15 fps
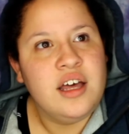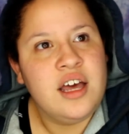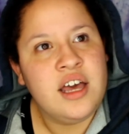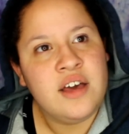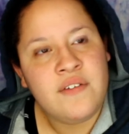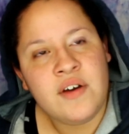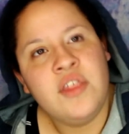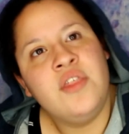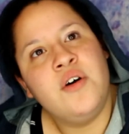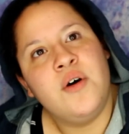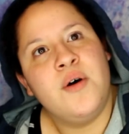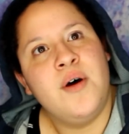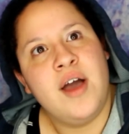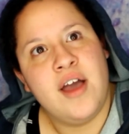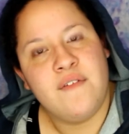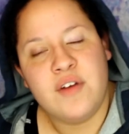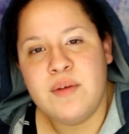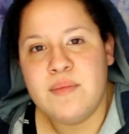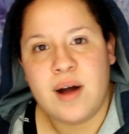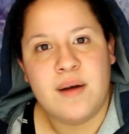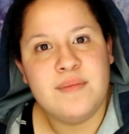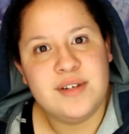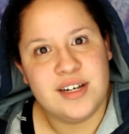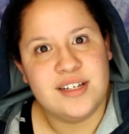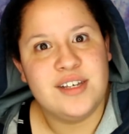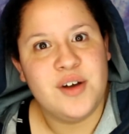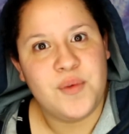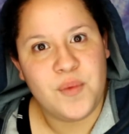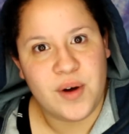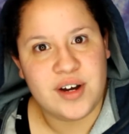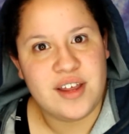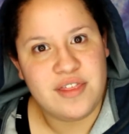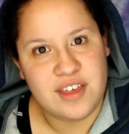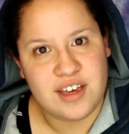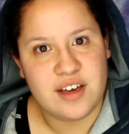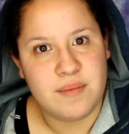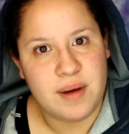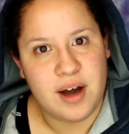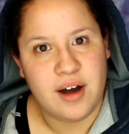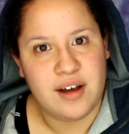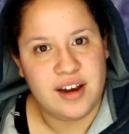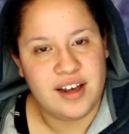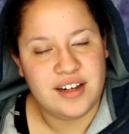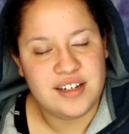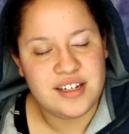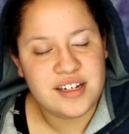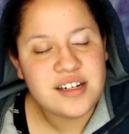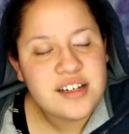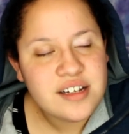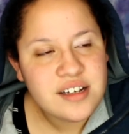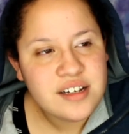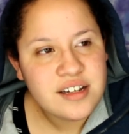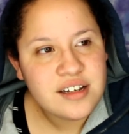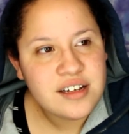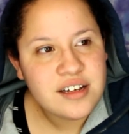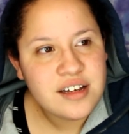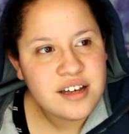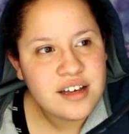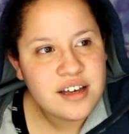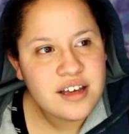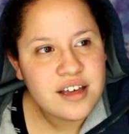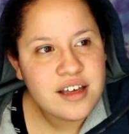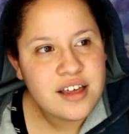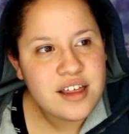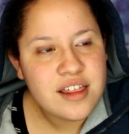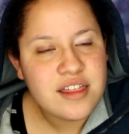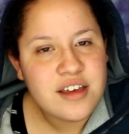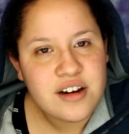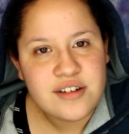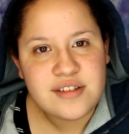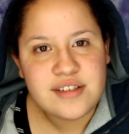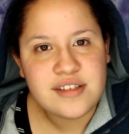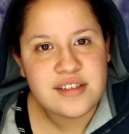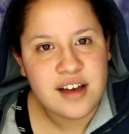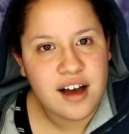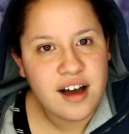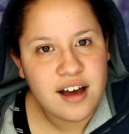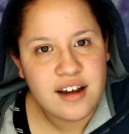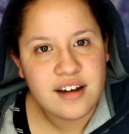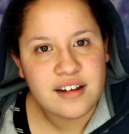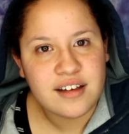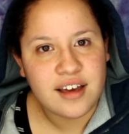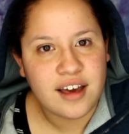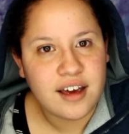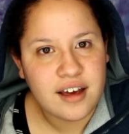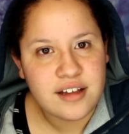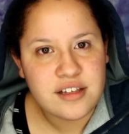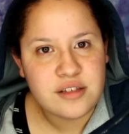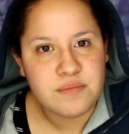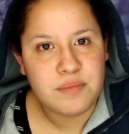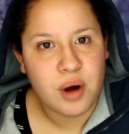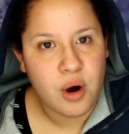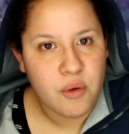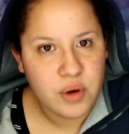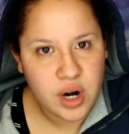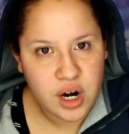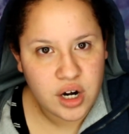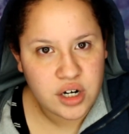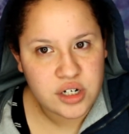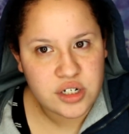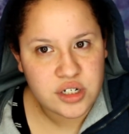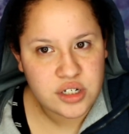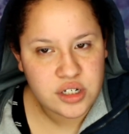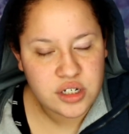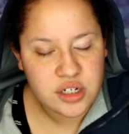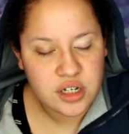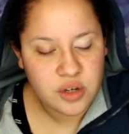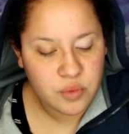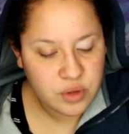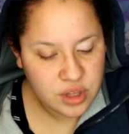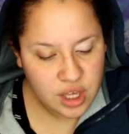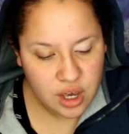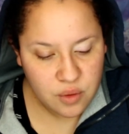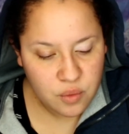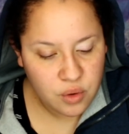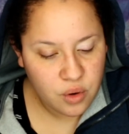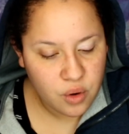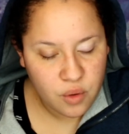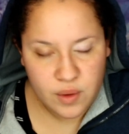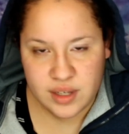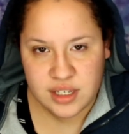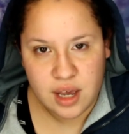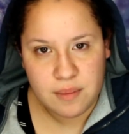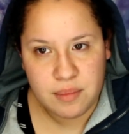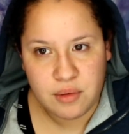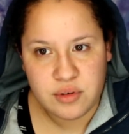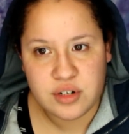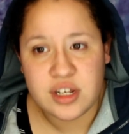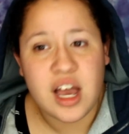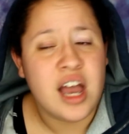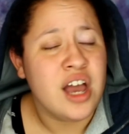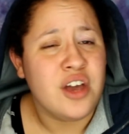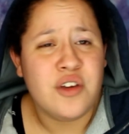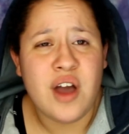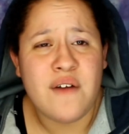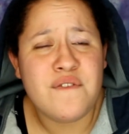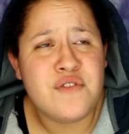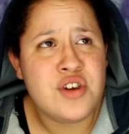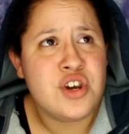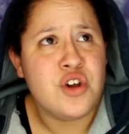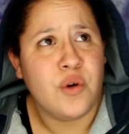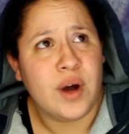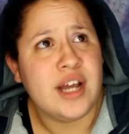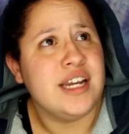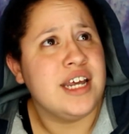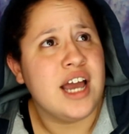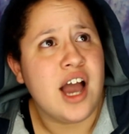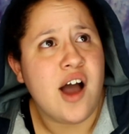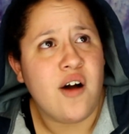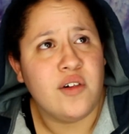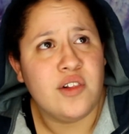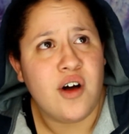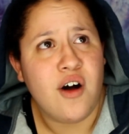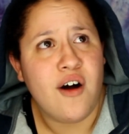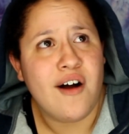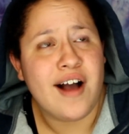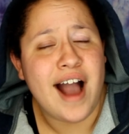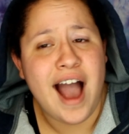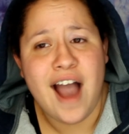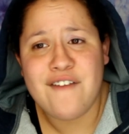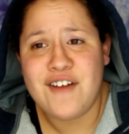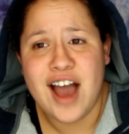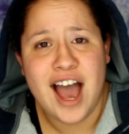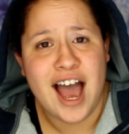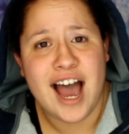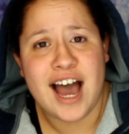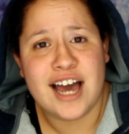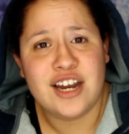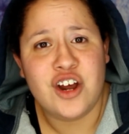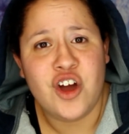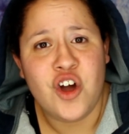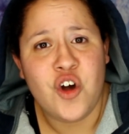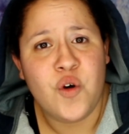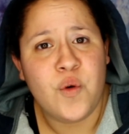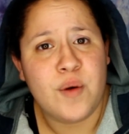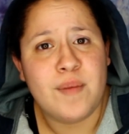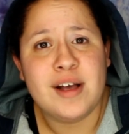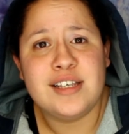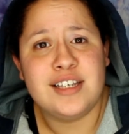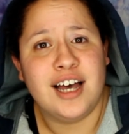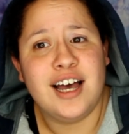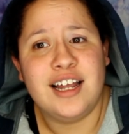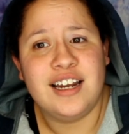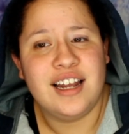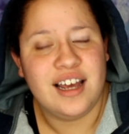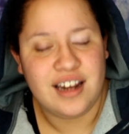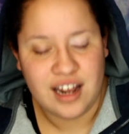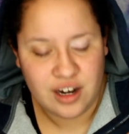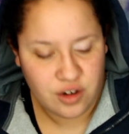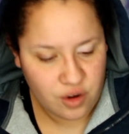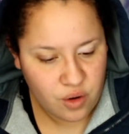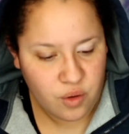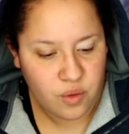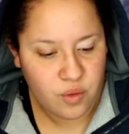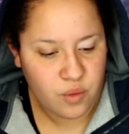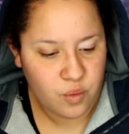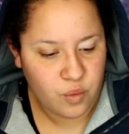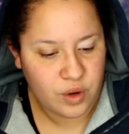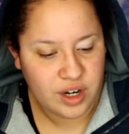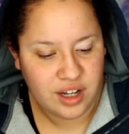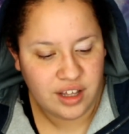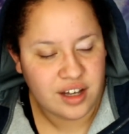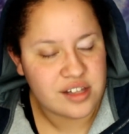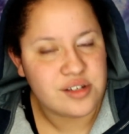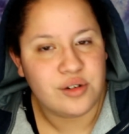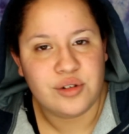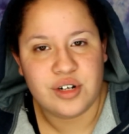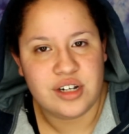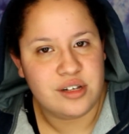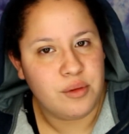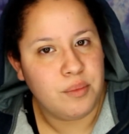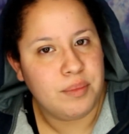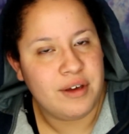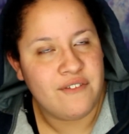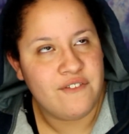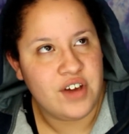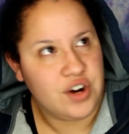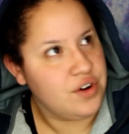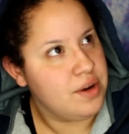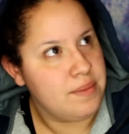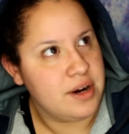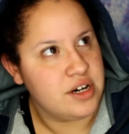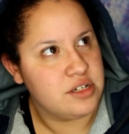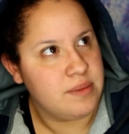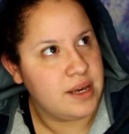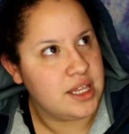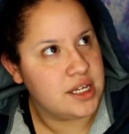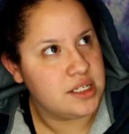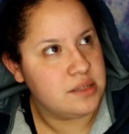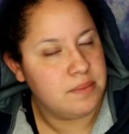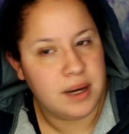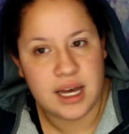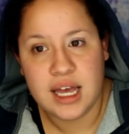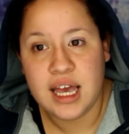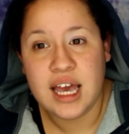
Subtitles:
even though every mom doesn't want to think about it, their son gets boners. They will always get boners. You have no idea how long I've had with my son, and I know when he gets older he'll be very embarrassed by this, but